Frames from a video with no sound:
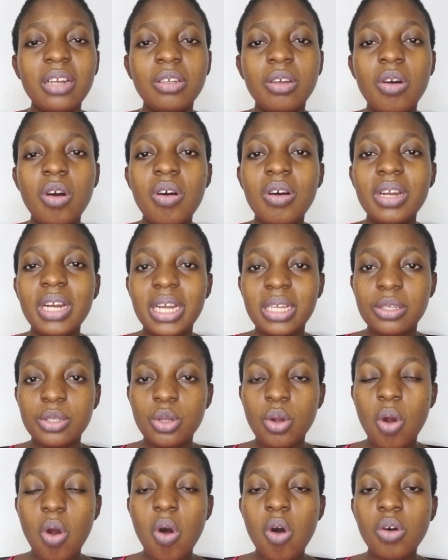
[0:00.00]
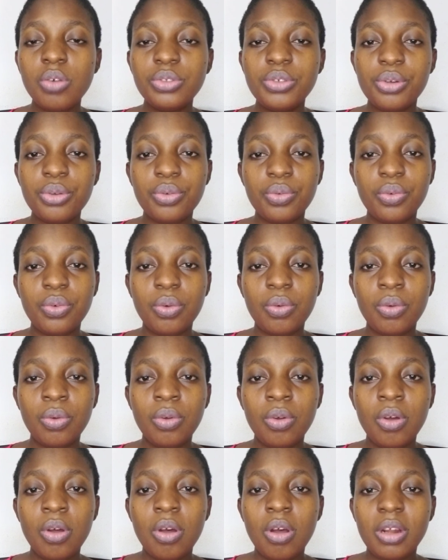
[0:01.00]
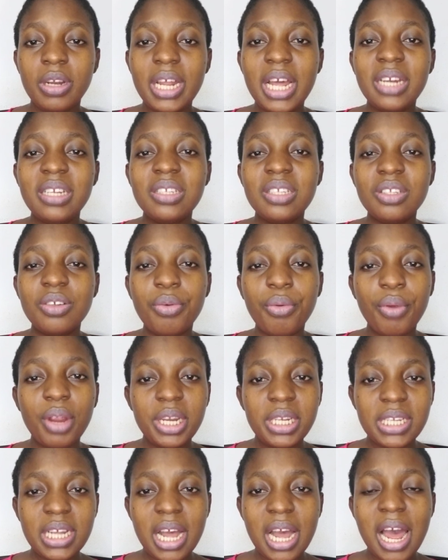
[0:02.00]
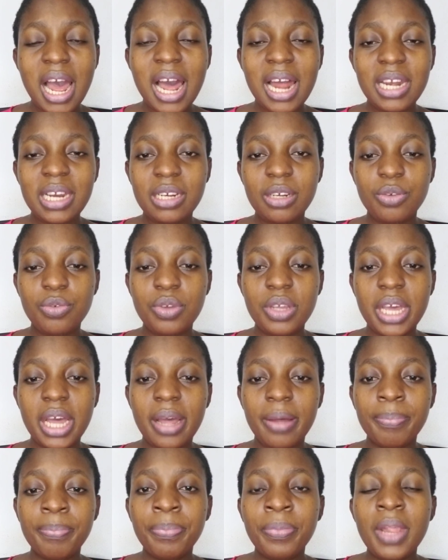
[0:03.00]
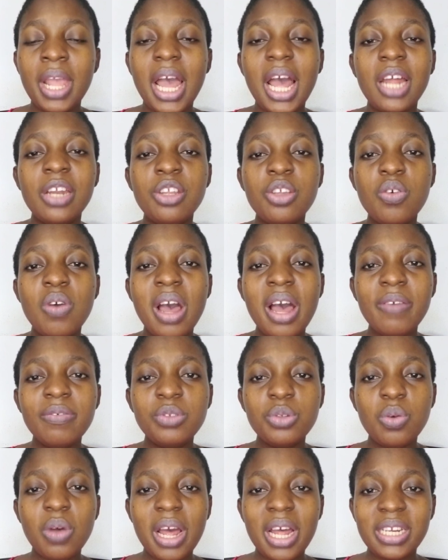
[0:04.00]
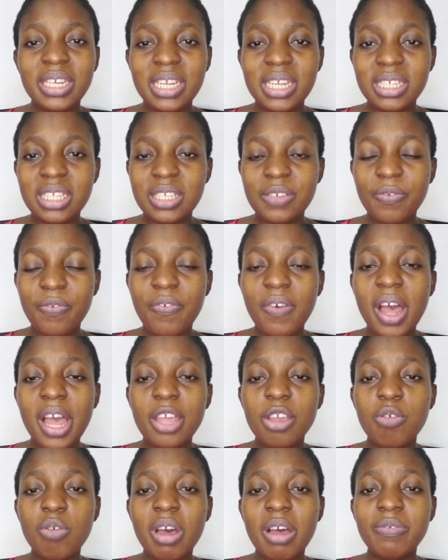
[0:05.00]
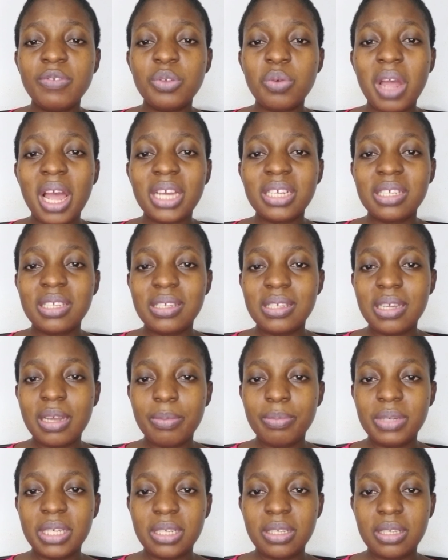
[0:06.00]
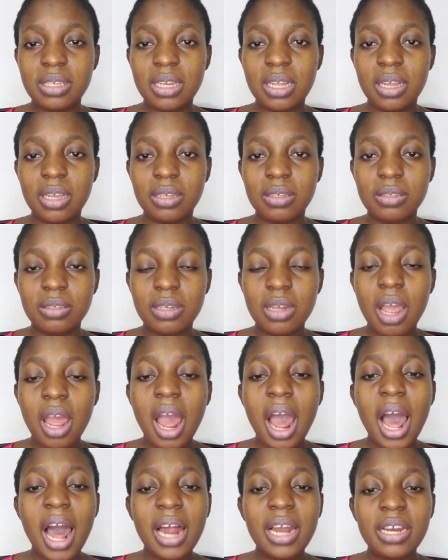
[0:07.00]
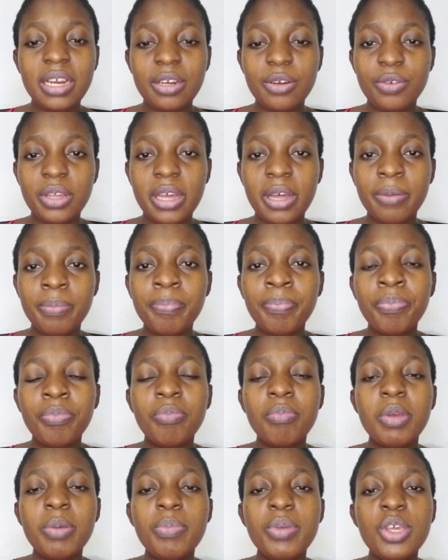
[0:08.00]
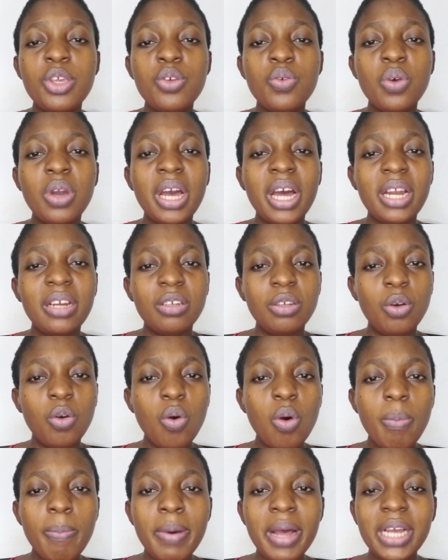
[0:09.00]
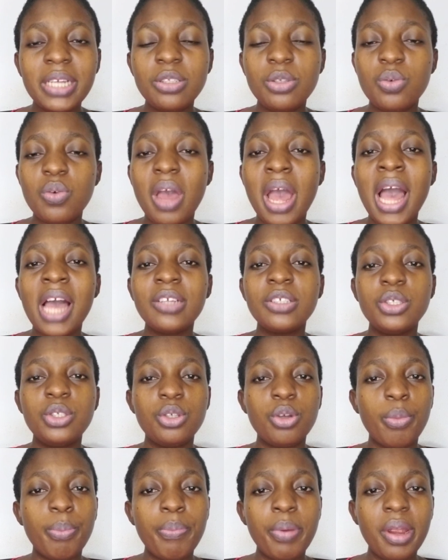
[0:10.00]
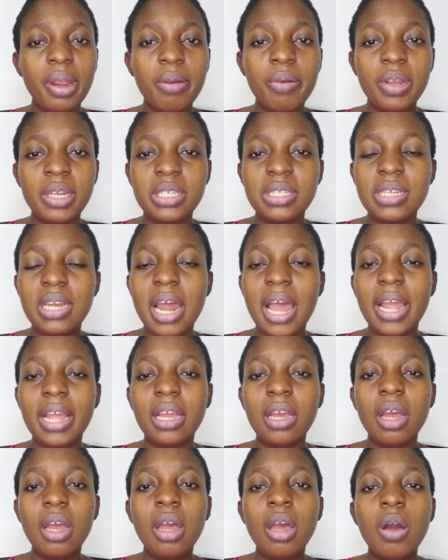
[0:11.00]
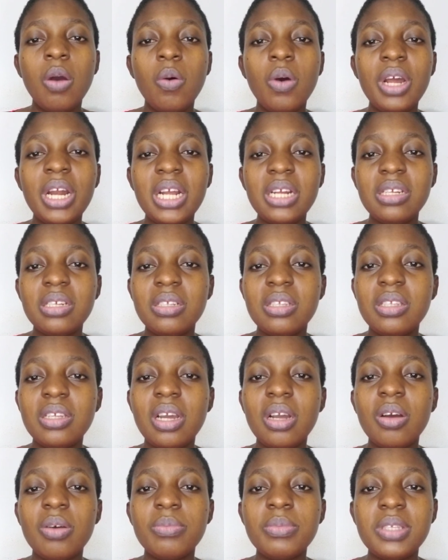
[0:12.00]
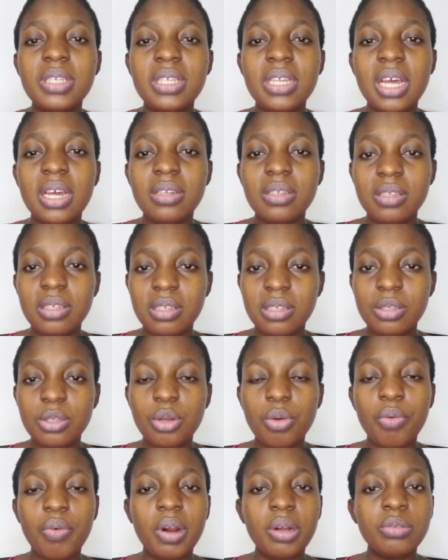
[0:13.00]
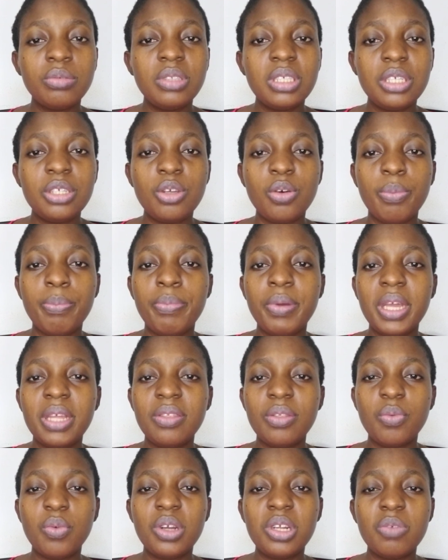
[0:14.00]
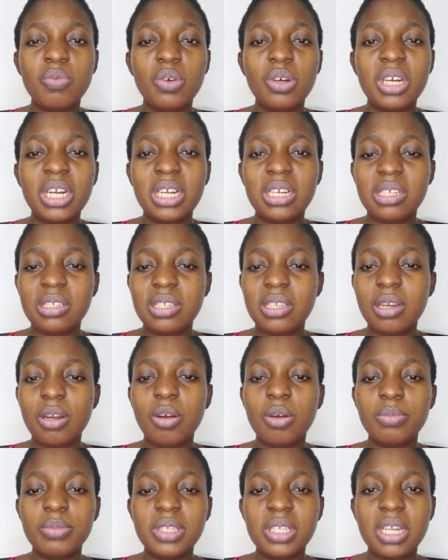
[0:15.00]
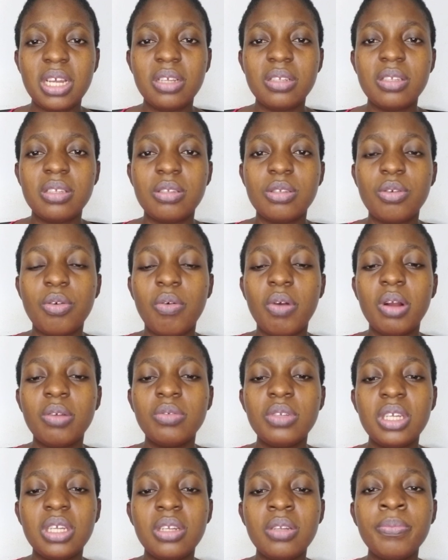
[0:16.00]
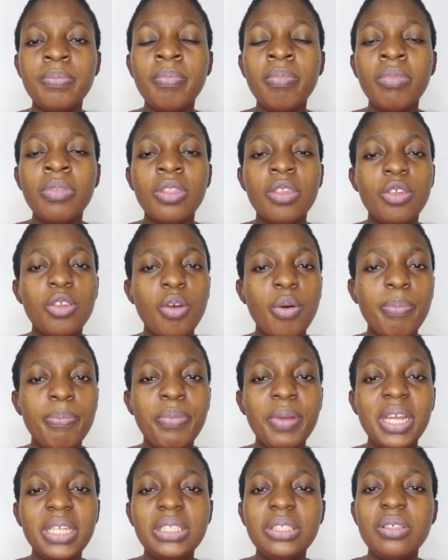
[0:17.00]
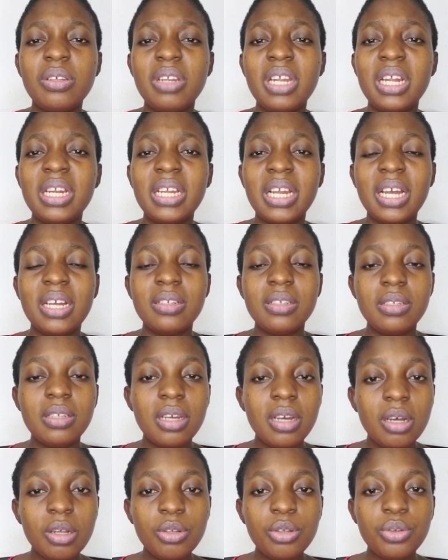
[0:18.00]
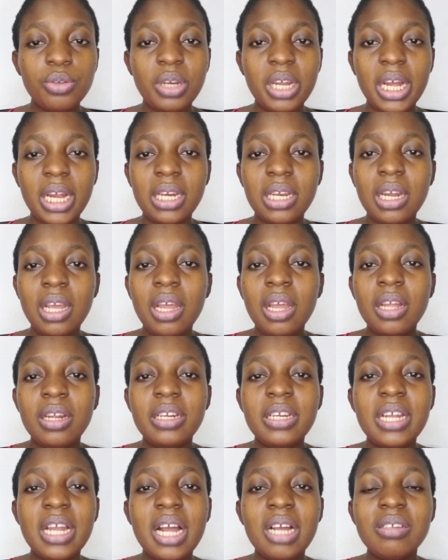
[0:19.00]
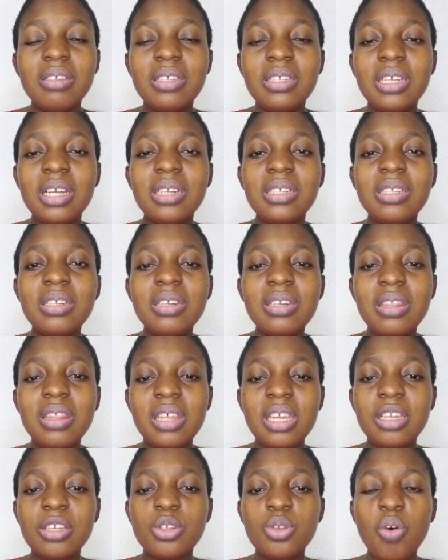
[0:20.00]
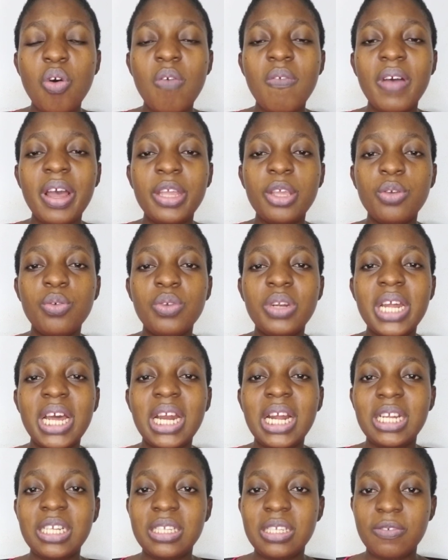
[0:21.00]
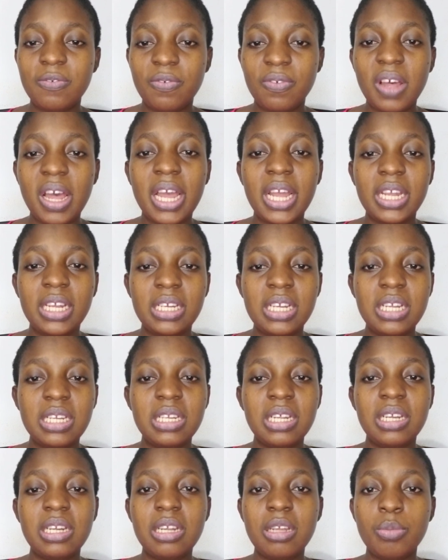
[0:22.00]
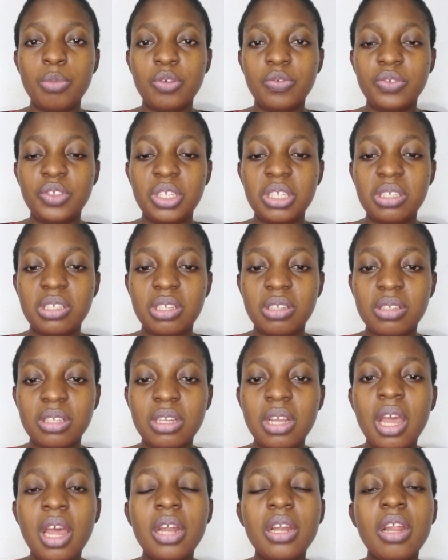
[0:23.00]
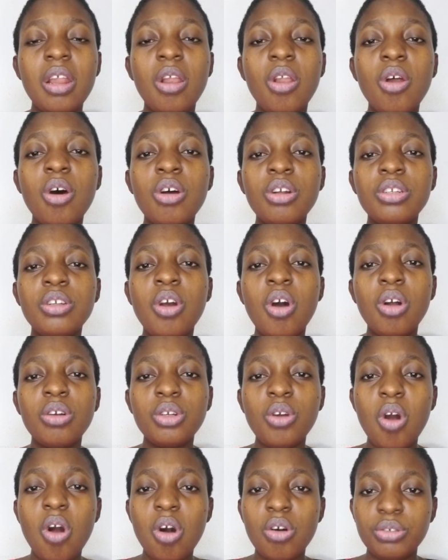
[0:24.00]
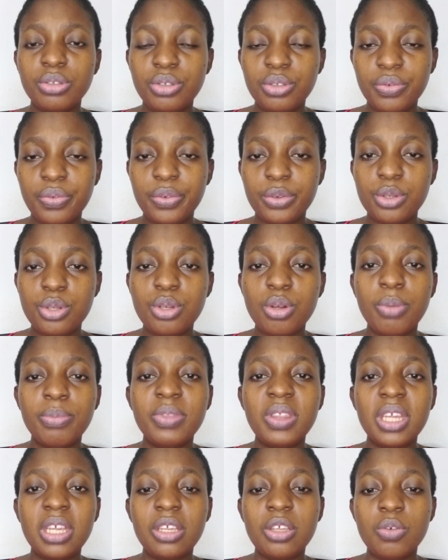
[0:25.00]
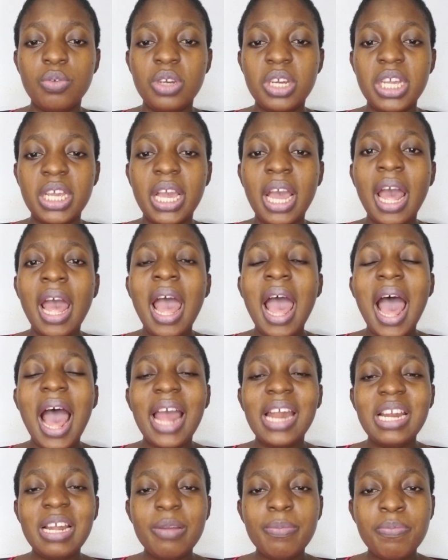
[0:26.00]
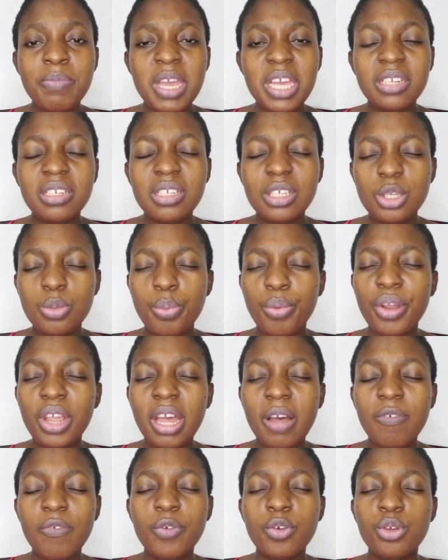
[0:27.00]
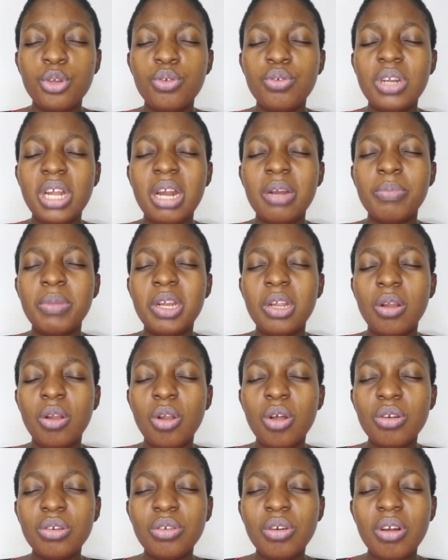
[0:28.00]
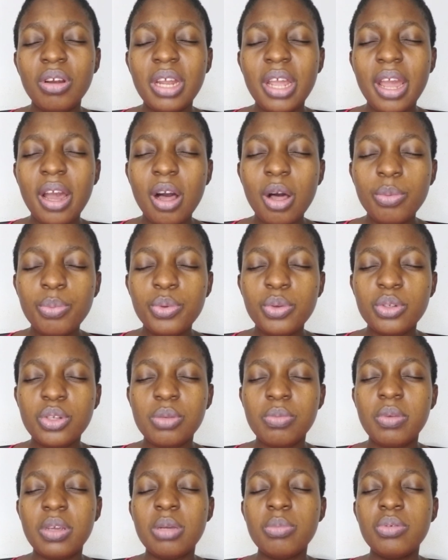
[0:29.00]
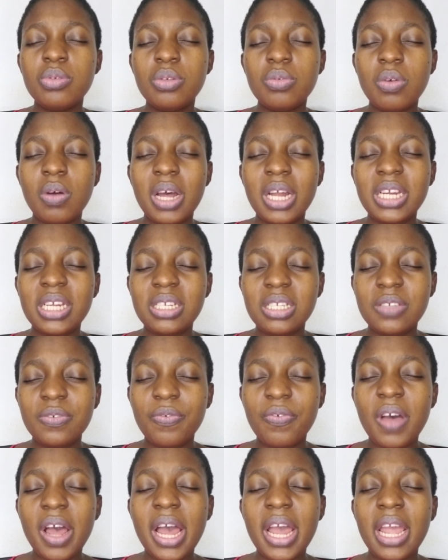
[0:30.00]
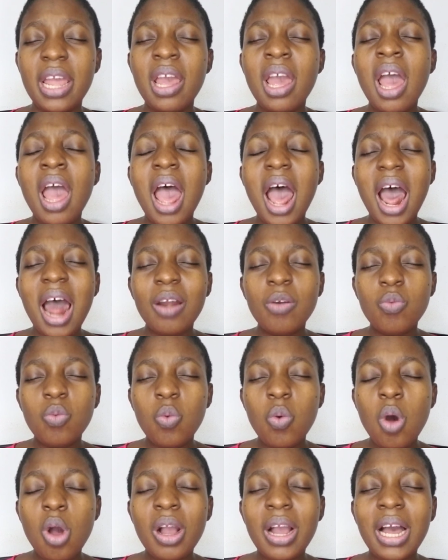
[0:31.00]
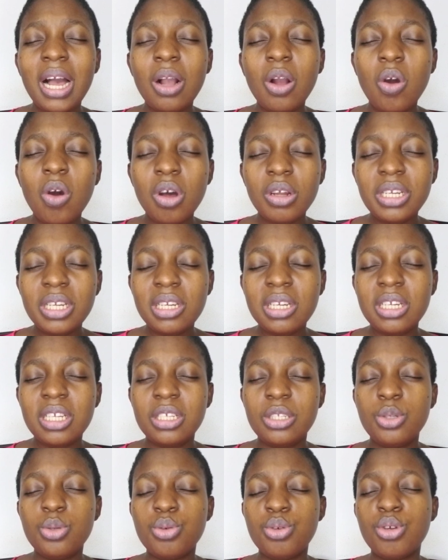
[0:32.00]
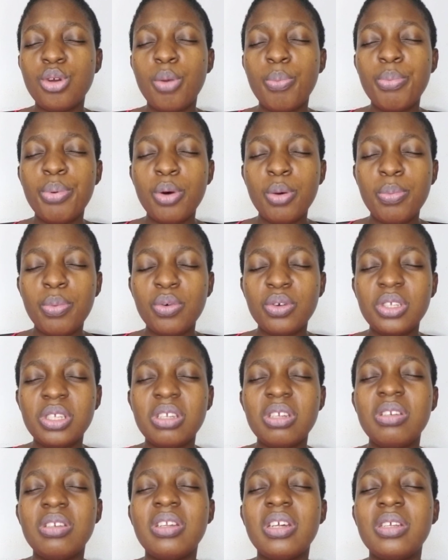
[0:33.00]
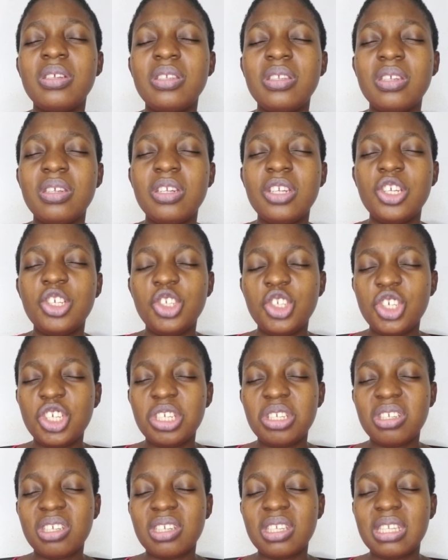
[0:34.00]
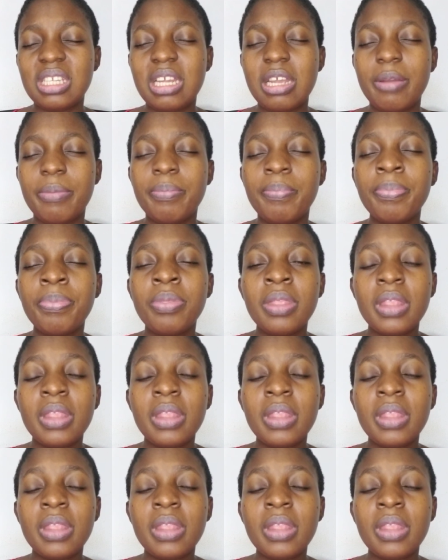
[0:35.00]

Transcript: God has called you that is greater. Hallelujah. And you have to identify, you have to accept this thing. Hallelujah. Maybe you can go back to ask your parents, like, what are the circumstances surrounding your birth? What are the circumstances surrounding your birth? So that they can tell you that there are certain things over you that are divine in the name of Jesus. The Lord God called you for something unique. And I make this prayer for you that may the Lord God help you to be able to identify and walk accordingly to your purpose in destiny in Jesus' name.